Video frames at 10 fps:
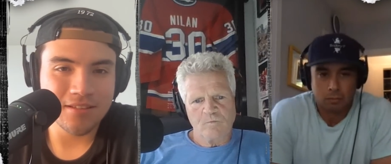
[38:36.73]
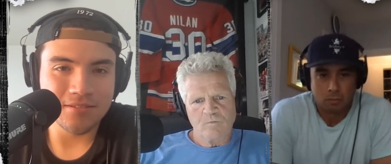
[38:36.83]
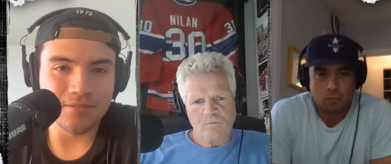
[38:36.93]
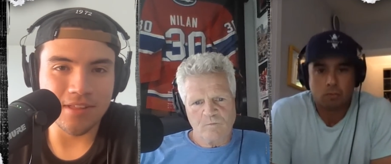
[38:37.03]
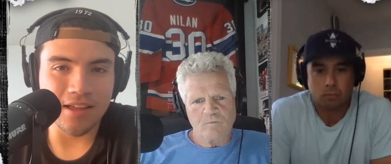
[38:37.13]

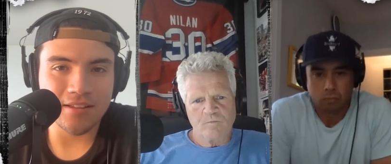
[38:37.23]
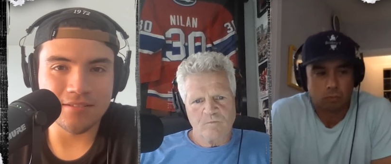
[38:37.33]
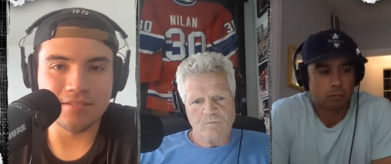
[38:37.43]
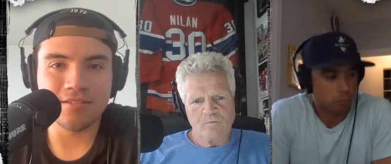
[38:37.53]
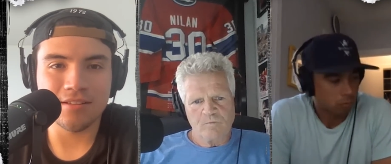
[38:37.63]
Speaker 1: do that,
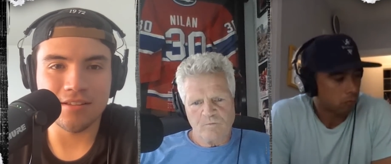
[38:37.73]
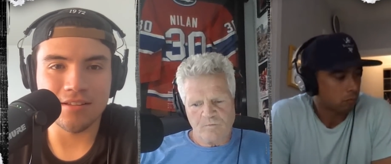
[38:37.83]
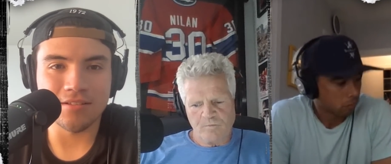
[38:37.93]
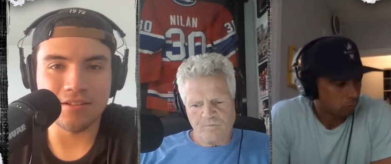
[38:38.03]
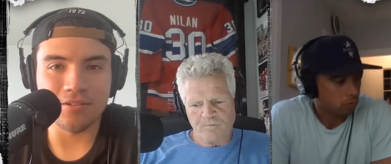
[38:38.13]
and
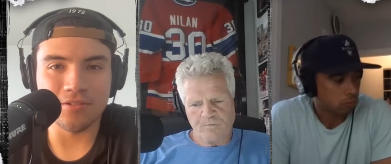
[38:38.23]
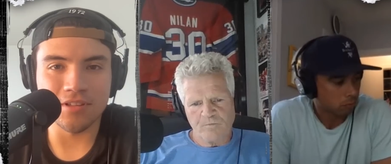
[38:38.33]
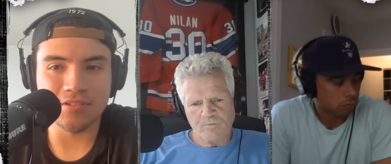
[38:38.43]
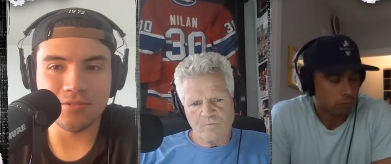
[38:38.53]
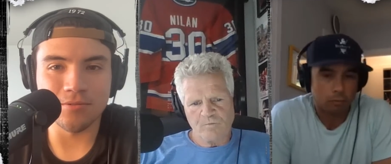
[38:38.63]
not
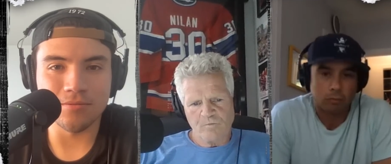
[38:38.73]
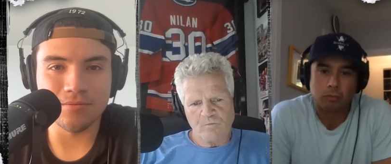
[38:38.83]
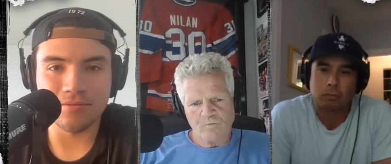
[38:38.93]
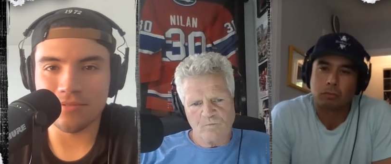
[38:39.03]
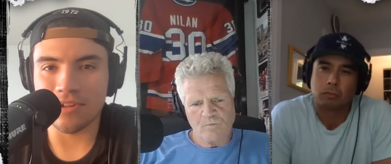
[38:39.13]
really too
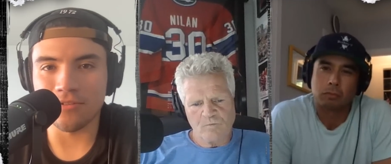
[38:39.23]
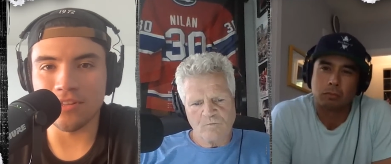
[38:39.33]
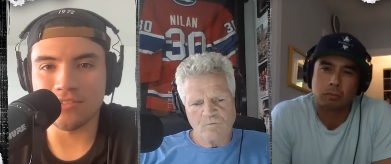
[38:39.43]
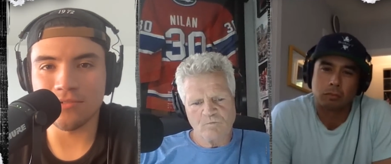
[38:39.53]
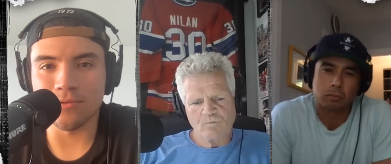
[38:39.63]
not
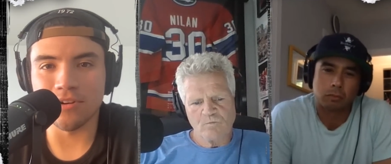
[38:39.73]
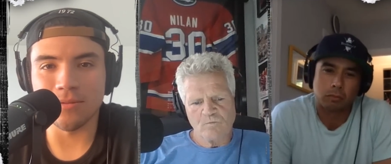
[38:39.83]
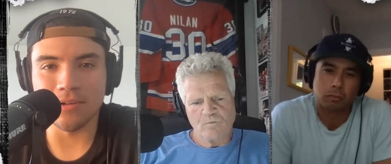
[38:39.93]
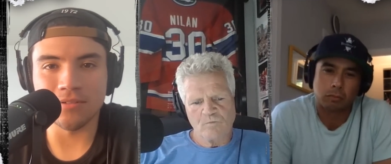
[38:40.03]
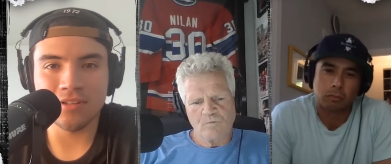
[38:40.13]
really too
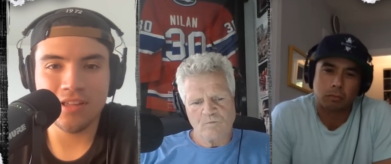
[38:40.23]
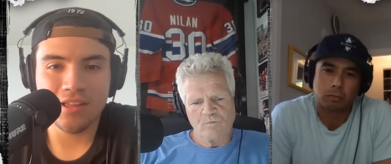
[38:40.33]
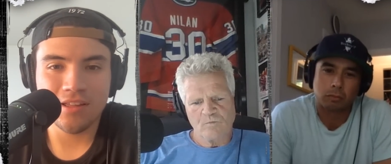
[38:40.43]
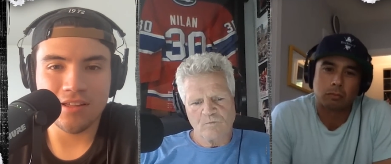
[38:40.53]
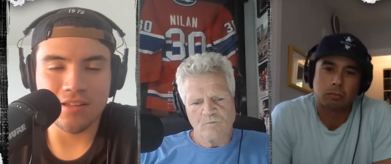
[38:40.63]
worried about
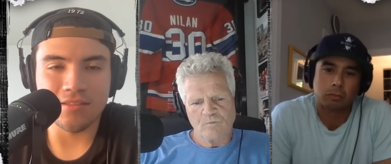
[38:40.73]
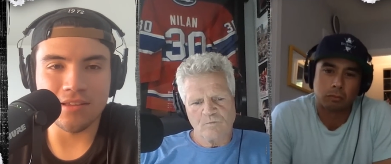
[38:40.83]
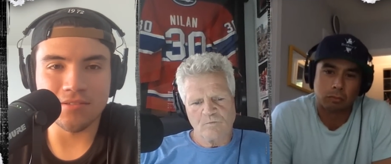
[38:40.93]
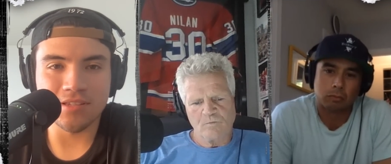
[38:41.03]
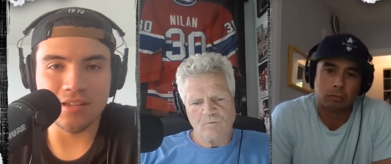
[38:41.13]
uh,
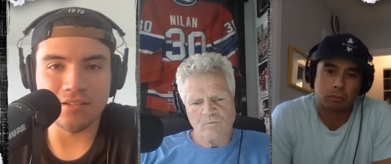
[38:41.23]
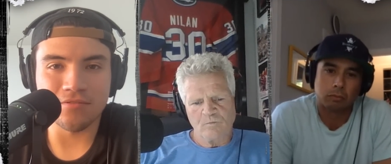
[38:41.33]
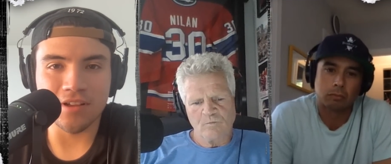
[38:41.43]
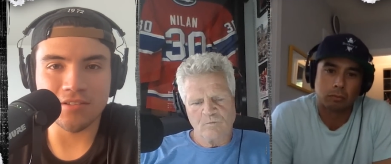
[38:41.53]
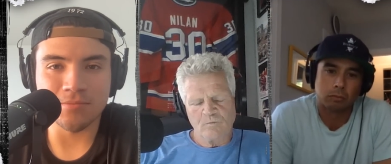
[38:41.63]
the outside
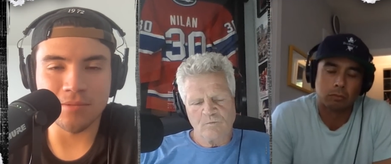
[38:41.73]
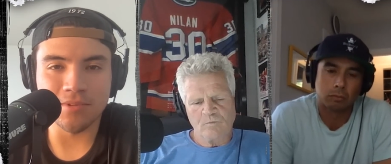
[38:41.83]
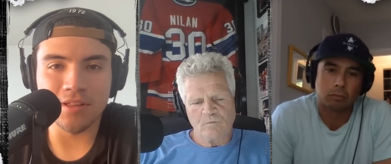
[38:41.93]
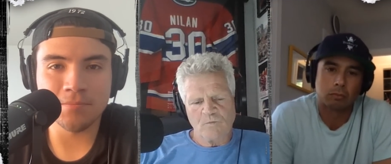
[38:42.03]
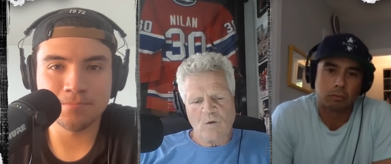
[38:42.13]
affecting my
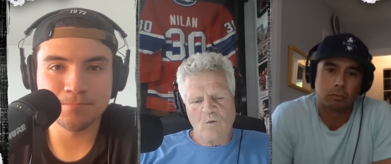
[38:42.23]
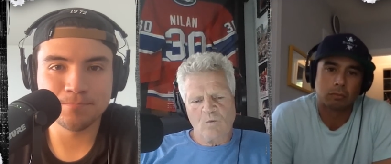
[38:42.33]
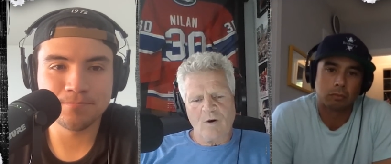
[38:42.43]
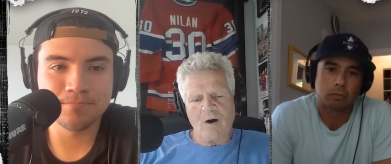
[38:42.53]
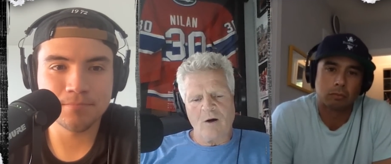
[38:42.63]
play.
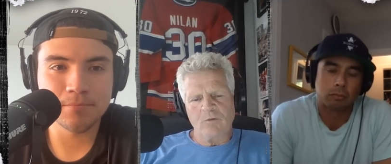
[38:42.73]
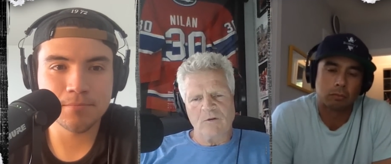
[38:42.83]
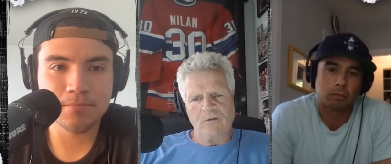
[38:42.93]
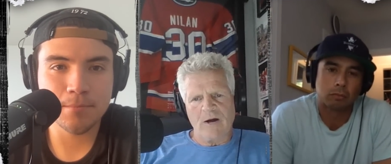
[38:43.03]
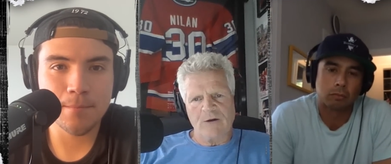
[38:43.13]
Speaker 2: Well,
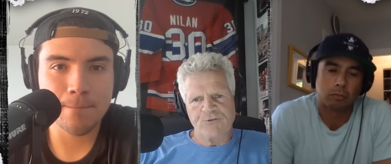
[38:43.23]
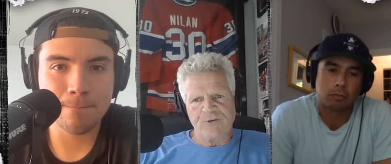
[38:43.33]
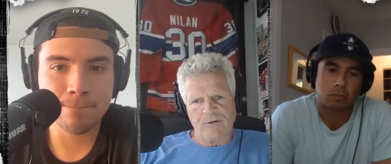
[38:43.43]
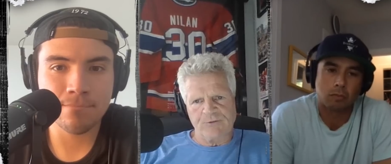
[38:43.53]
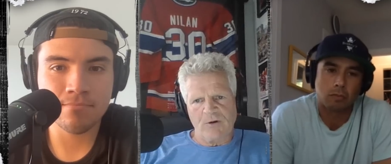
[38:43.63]
how about
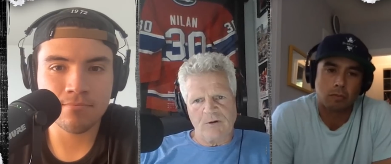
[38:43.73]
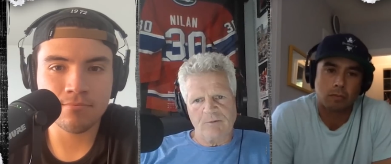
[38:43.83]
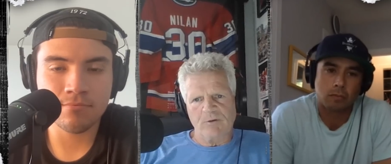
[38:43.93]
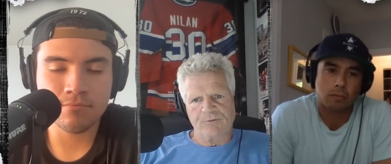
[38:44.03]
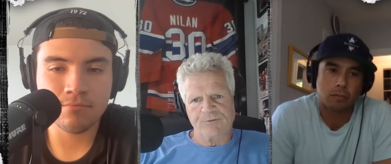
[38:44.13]
last year?
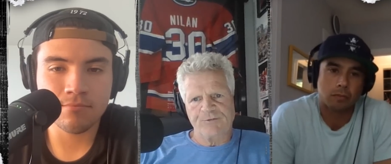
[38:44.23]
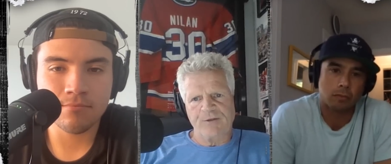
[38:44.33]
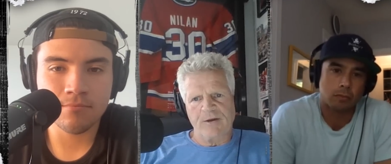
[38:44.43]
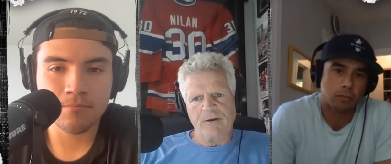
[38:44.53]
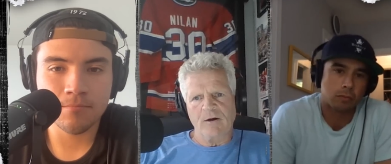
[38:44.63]
Talk
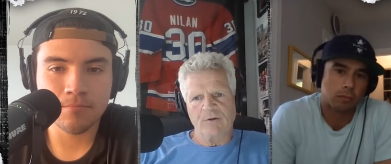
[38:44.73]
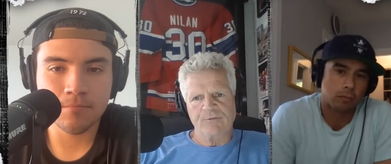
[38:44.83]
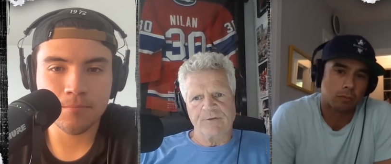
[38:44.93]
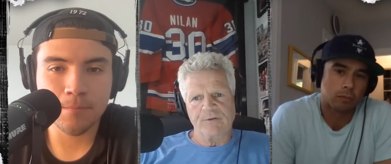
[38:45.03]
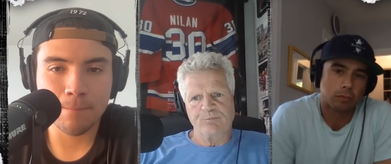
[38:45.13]
about
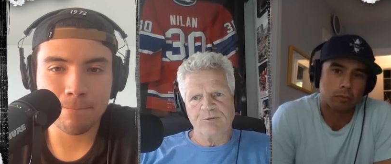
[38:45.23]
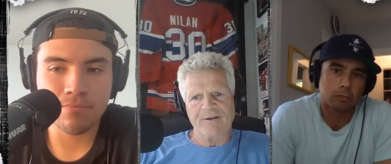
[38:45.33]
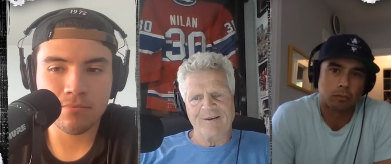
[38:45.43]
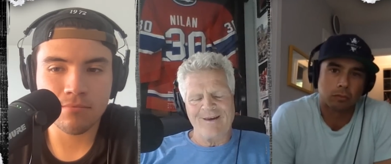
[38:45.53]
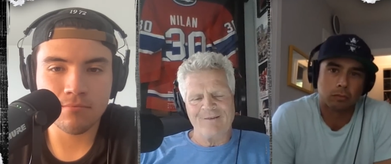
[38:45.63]
staying healthy.
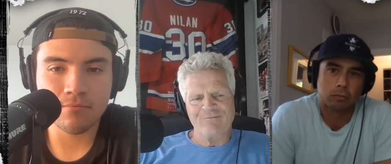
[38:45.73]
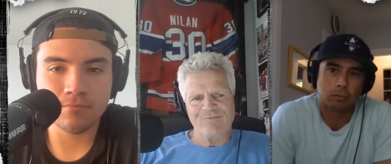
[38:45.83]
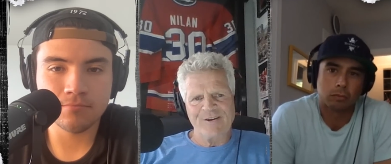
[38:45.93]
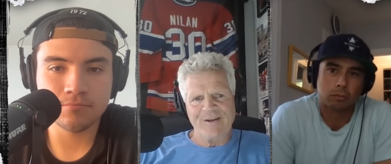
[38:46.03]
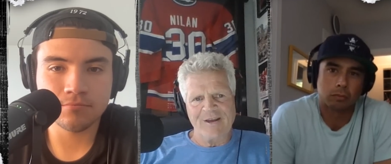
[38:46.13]
You played
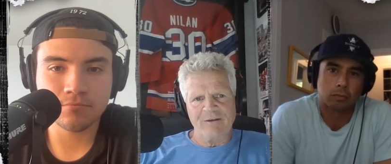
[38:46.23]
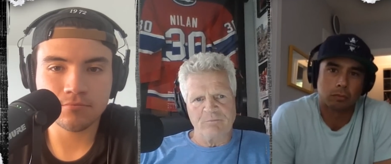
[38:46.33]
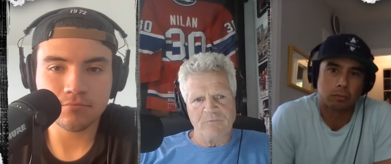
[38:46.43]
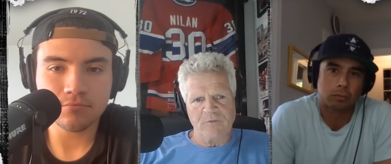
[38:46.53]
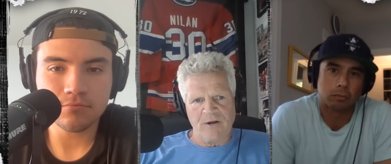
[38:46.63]
every
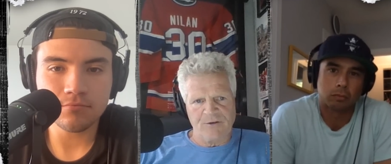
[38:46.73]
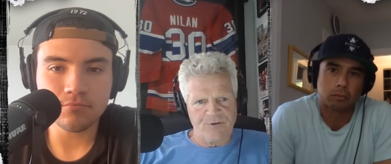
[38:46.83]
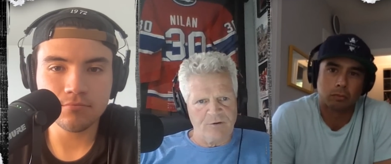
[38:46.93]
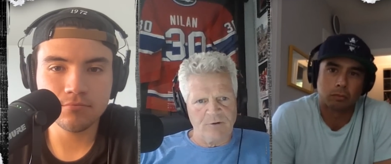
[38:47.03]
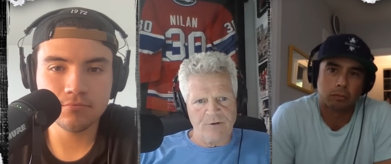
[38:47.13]
game
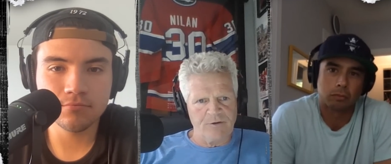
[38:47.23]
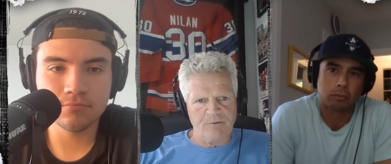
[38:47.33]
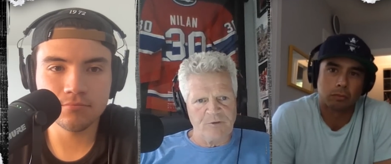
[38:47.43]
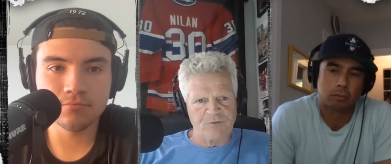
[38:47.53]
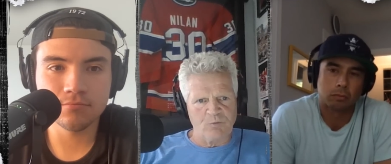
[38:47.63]
last year,
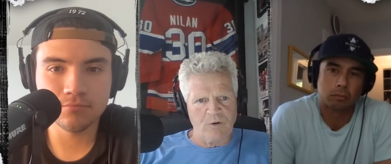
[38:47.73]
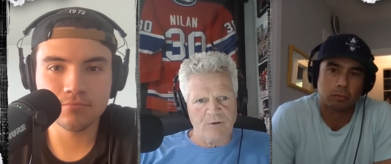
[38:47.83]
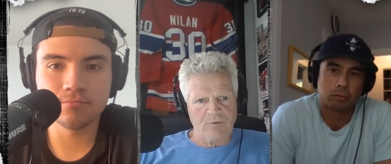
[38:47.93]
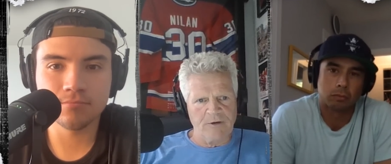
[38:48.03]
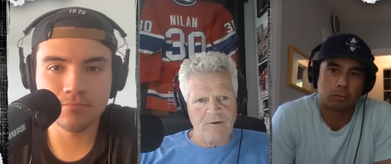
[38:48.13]
right? You didn't
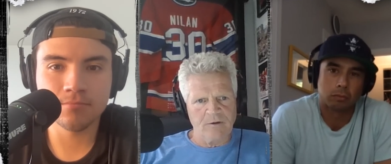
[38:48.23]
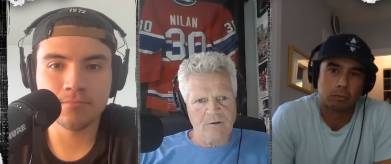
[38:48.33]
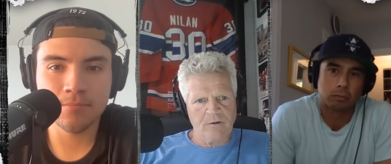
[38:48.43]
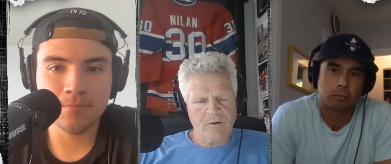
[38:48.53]
miss one, right?